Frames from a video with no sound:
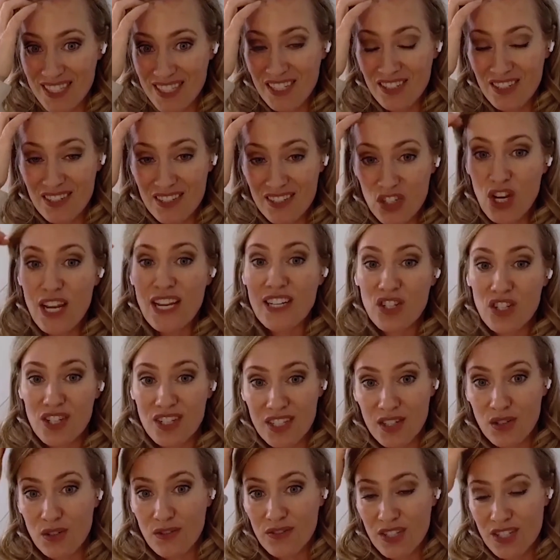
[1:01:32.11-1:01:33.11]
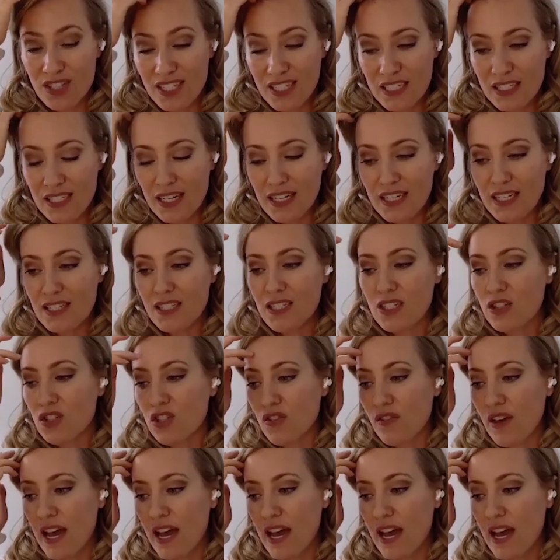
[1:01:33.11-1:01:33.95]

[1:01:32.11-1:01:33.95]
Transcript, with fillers: to change his university studies to do